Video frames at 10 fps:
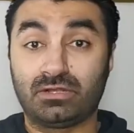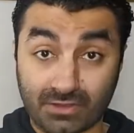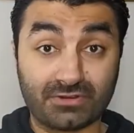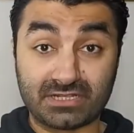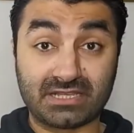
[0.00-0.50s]

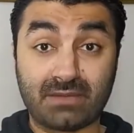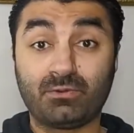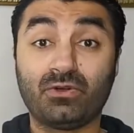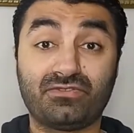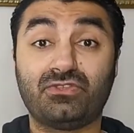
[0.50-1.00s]
Another
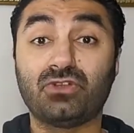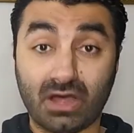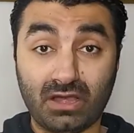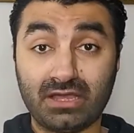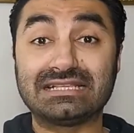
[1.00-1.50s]
example of
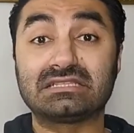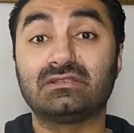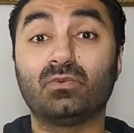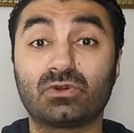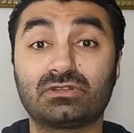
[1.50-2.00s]
va is
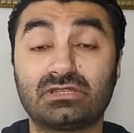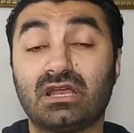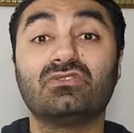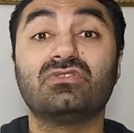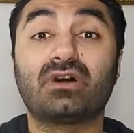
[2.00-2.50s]
the word
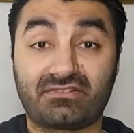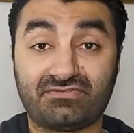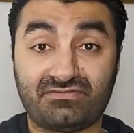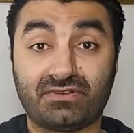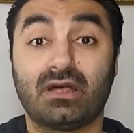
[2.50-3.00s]
dharf.
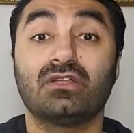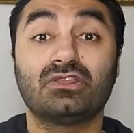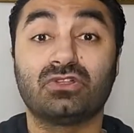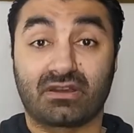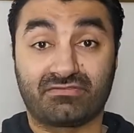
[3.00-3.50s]

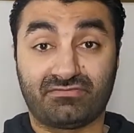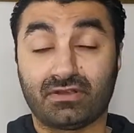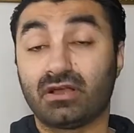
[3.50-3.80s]
Dharf.